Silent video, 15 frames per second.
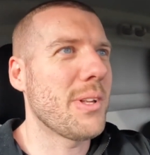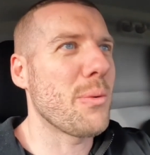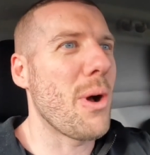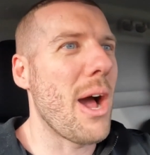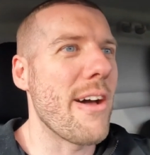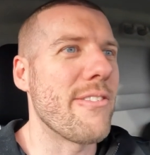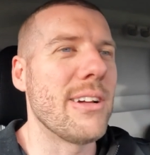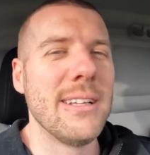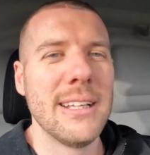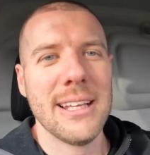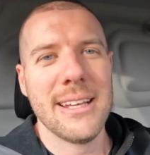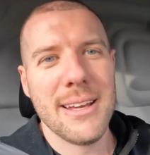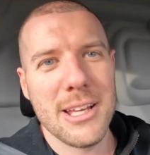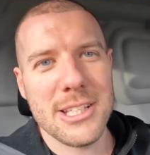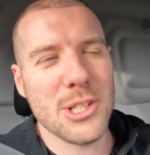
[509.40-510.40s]
whatever.
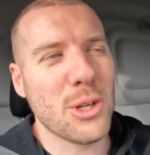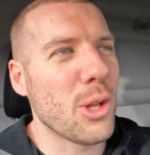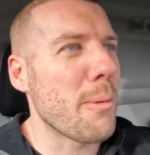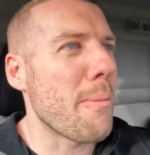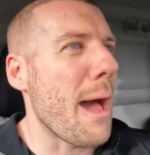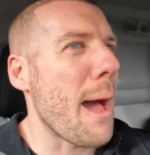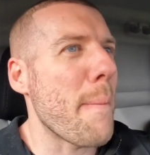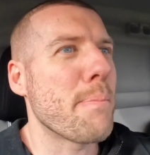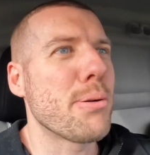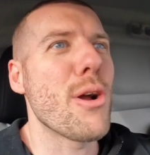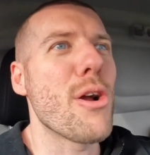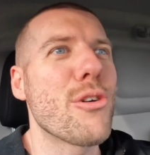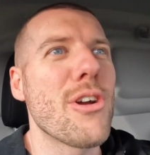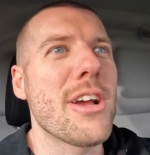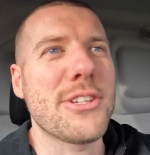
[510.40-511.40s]
It's all about
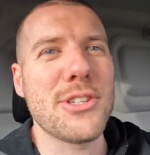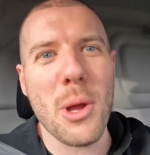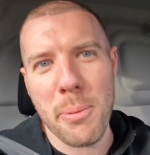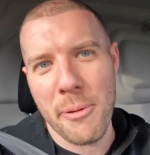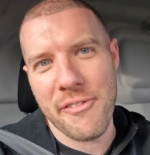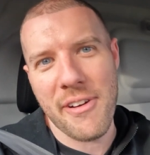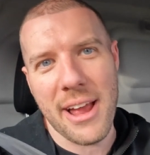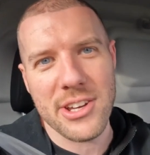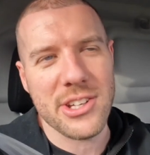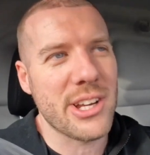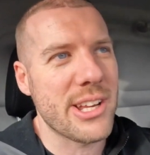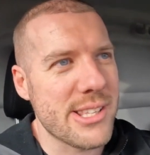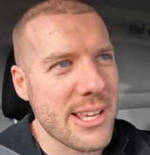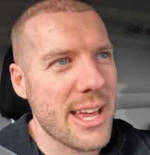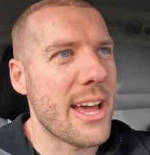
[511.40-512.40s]
progress, not
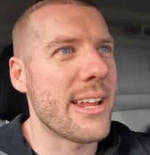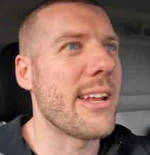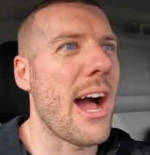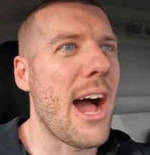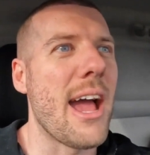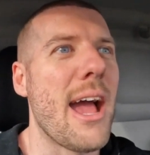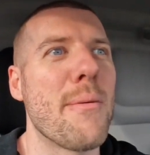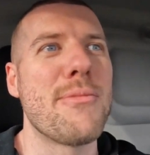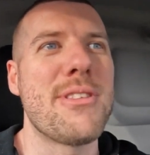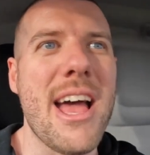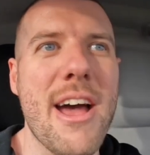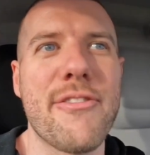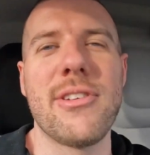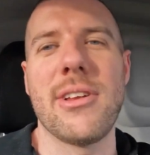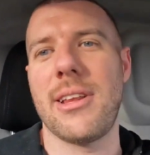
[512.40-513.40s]
perfection, is it? And I am
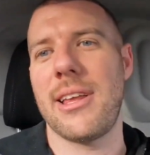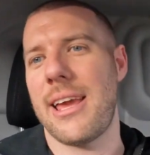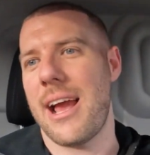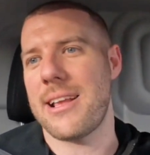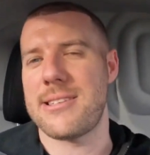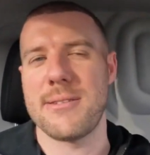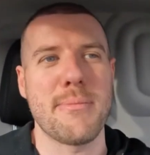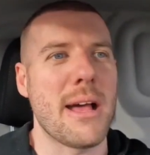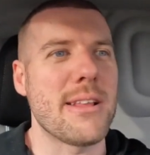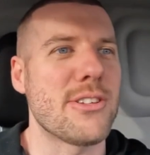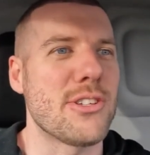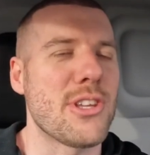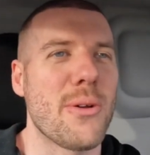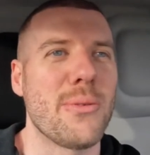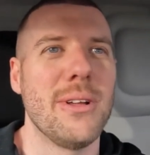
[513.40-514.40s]
definitely getting
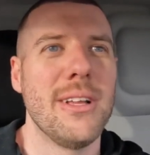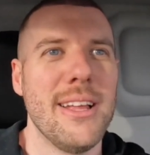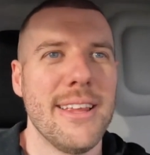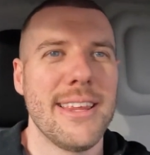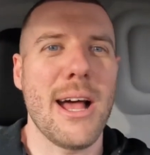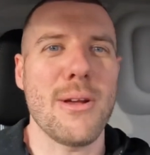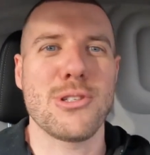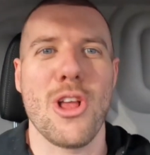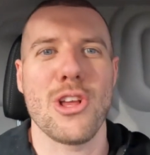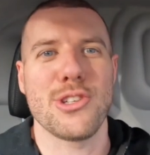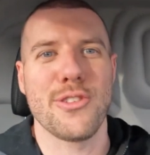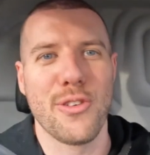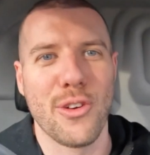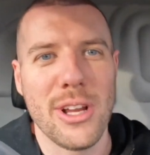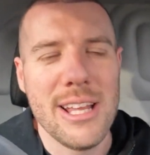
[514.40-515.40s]
better. So that was
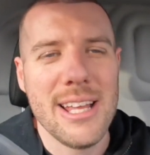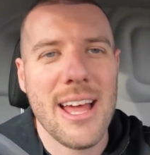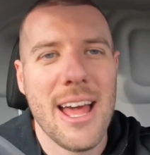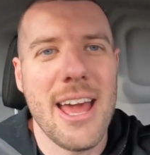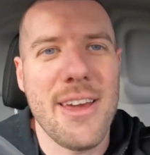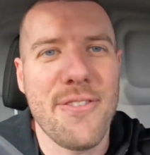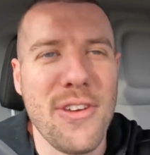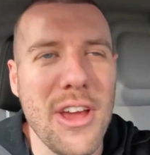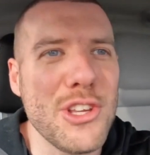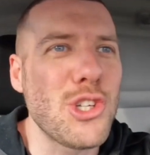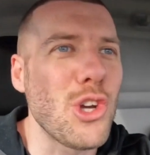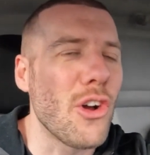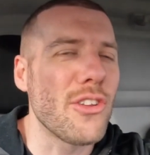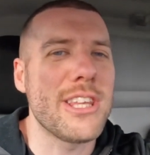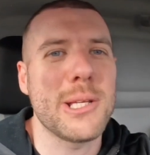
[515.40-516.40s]
lots of fun. Uh, if you
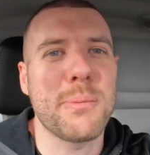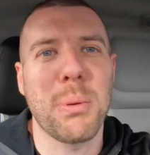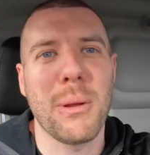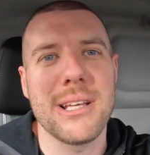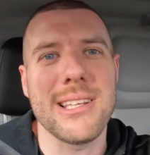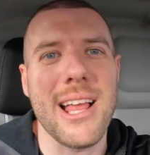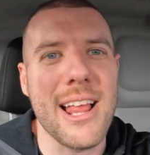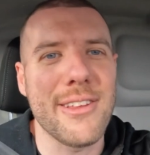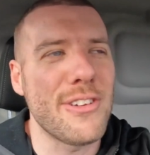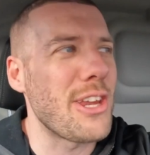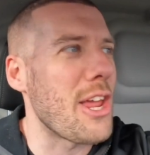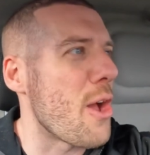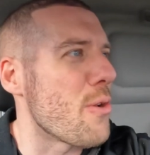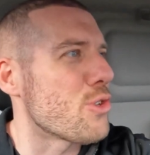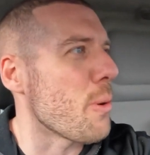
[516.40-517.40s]
enjoyed this, please like the
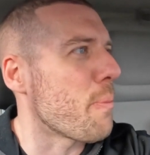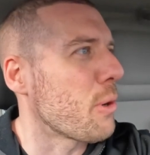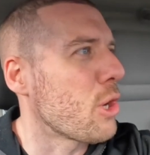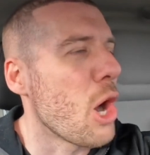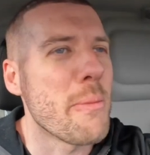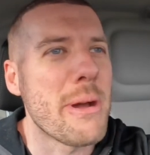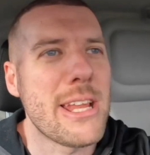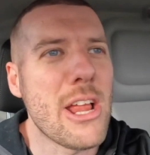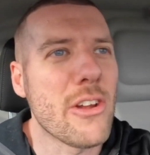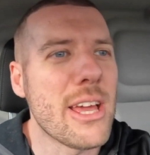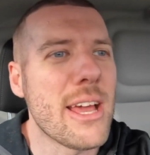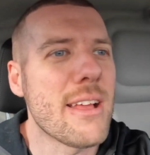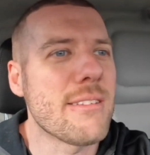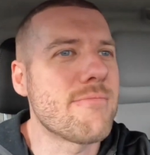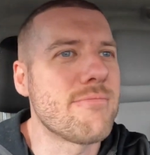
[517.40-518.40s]
video, drop a comment on
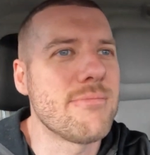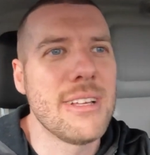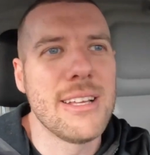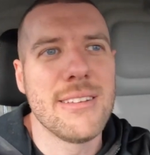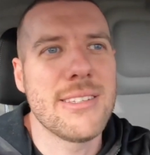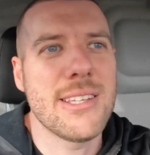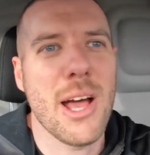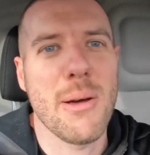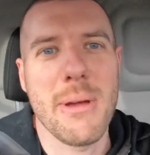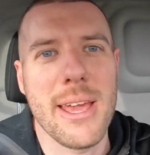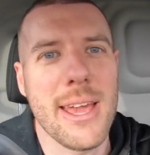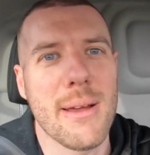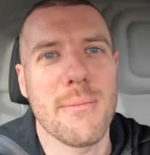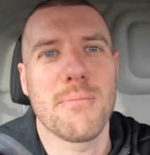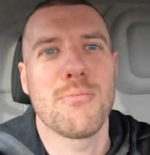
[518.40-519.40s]
here, tell
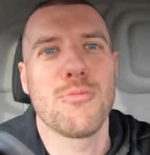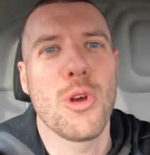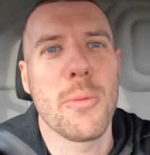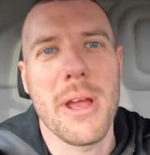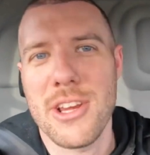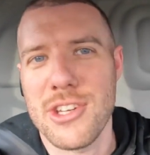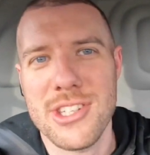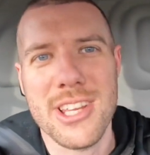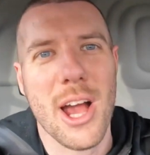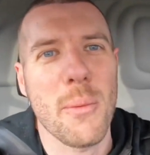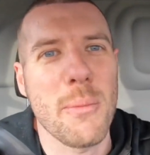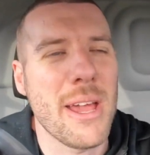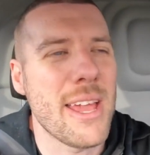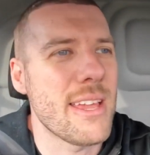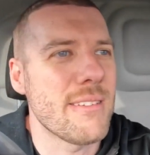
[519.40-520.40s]
me I'm rubbish,
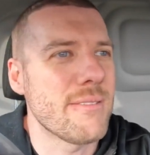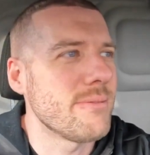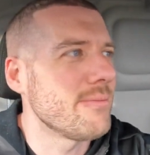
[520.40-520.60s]
tell me